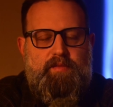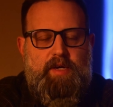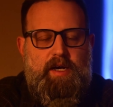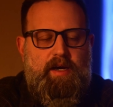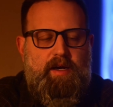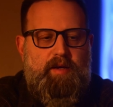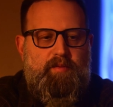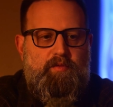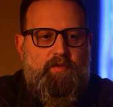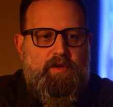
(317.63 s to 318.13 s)

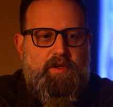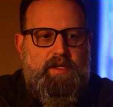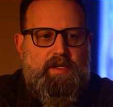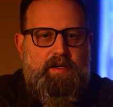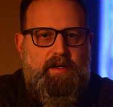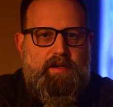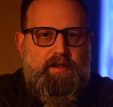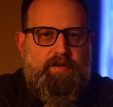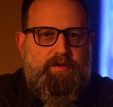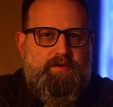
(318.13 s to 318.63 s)
I'm really
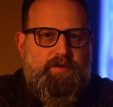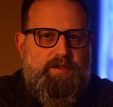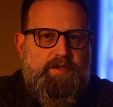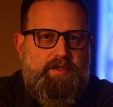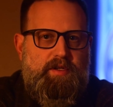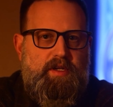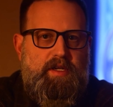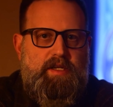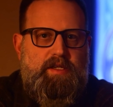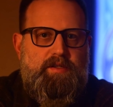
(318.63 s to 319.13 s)
not
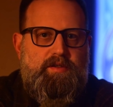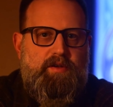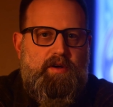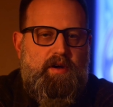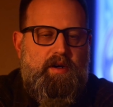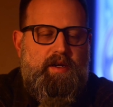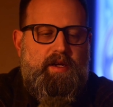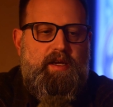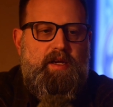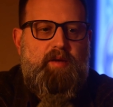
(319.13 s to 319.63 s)
interested in
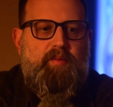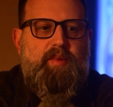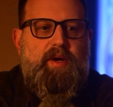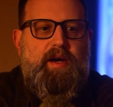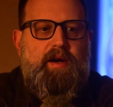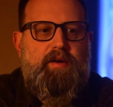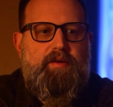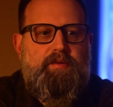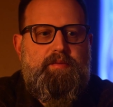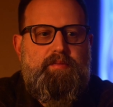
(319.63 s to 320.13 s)
talking
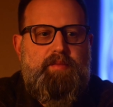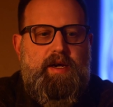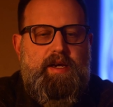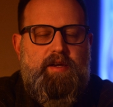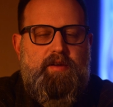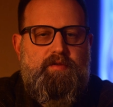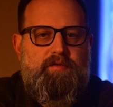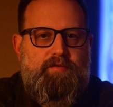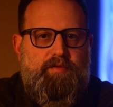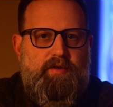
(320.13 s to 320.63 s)
about my
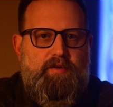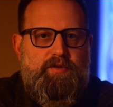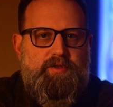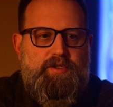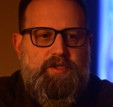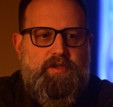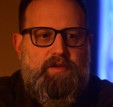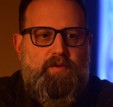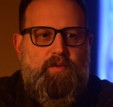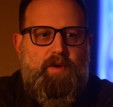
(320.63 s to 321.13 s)

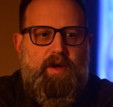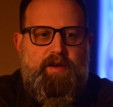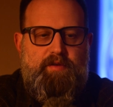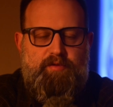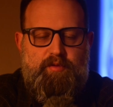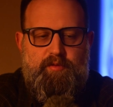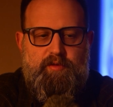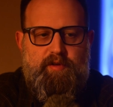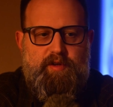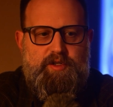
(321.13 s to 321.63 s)
conversion away
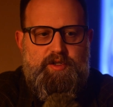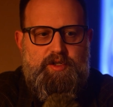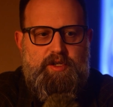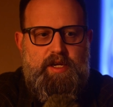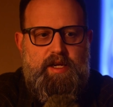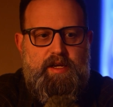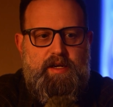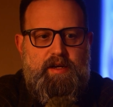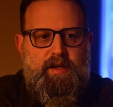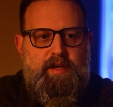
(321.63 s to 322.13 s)
from
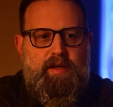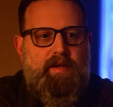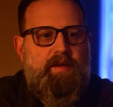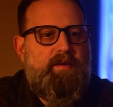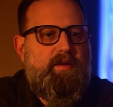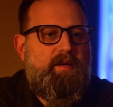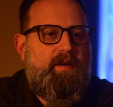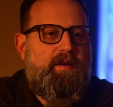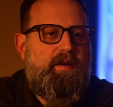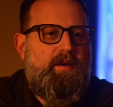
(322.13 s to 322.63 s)
Christianity.
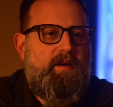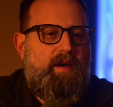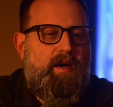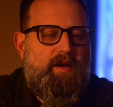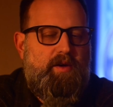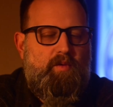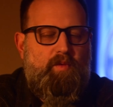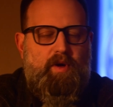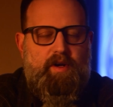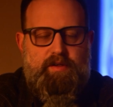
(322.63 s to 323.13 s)
I
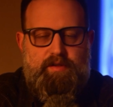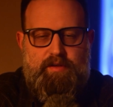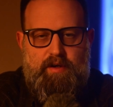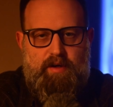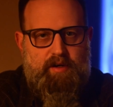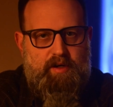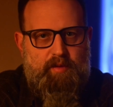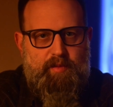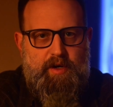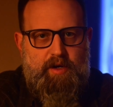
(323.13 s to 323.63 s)
don't want to
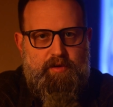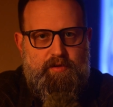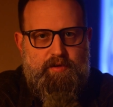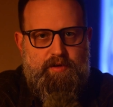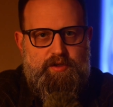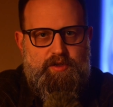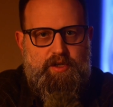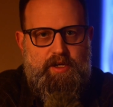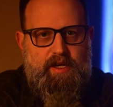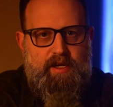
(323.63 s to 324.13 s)
talk about
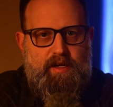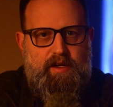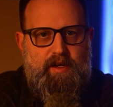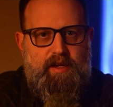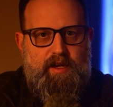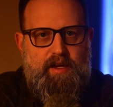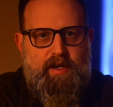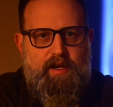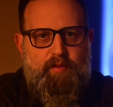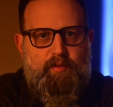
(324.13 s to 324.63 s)

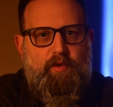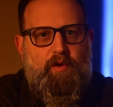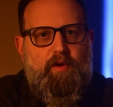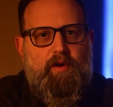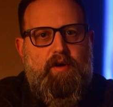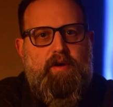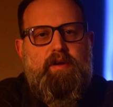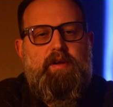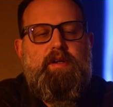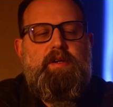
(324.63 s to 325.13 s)
Christianity
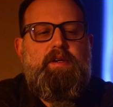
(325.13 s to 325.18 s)
anymore.